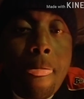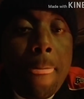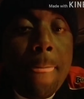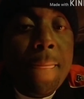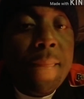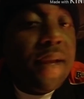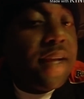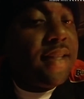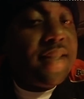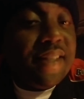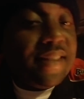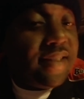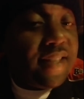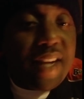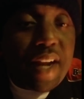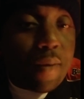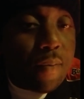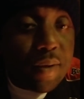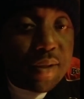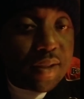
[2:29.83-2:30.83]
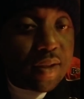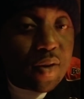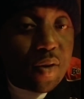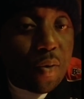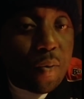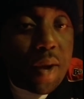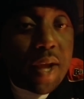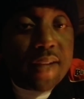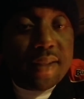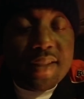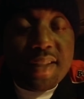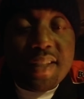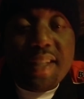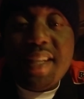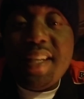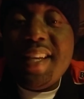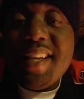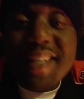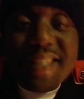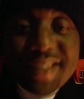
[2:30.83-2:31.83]
because I said I wasn't going to watch it
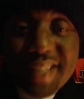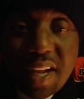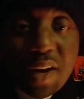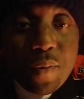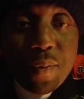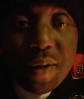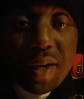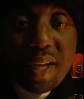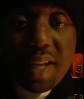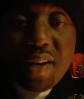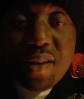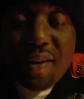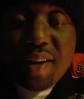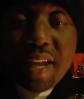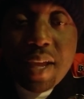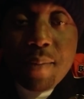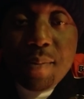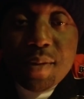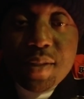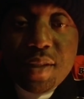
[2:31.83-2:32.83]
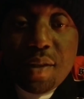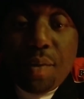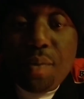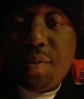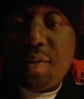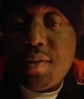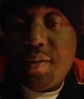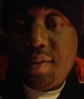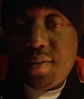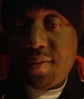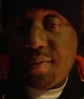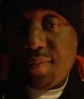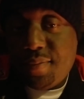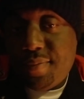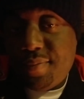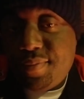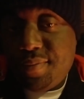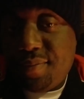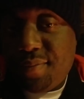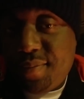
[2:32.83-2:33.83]
because I don't want to hear no damn excuses.
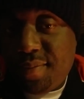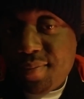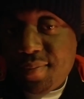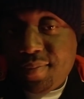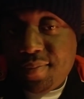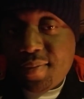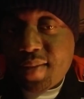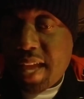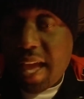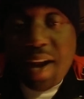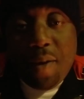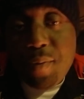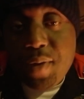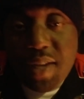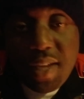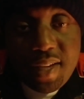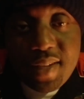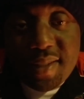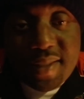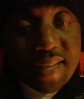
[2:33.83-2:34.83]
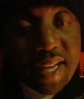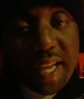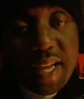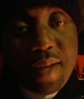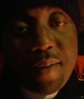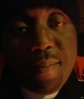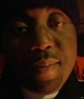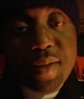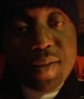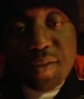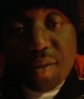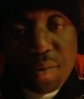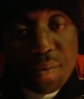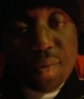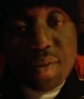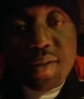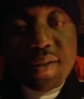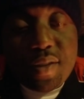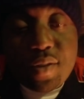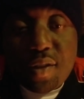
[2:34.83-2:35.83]
I don't want to hear the same
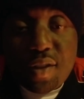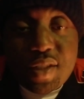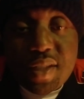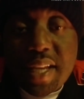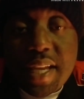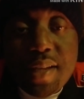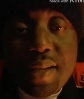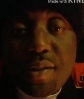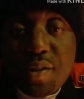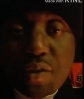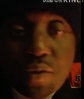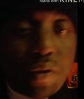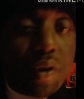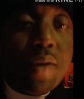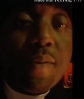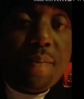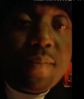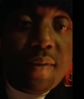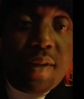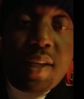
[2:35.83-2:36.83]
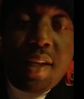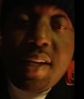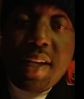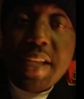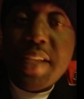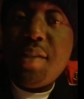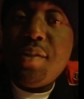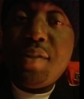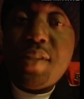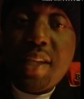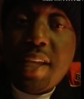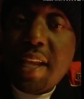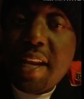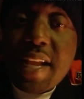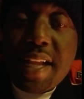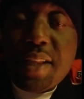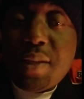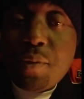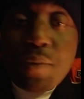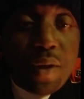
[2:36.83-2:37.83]
excuses or the same script that you said
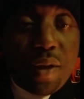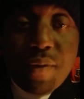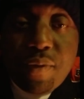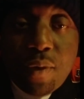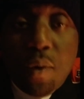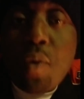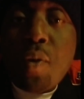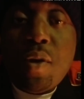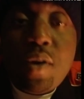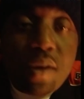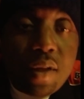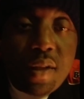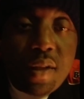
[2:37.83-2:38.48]
after week 4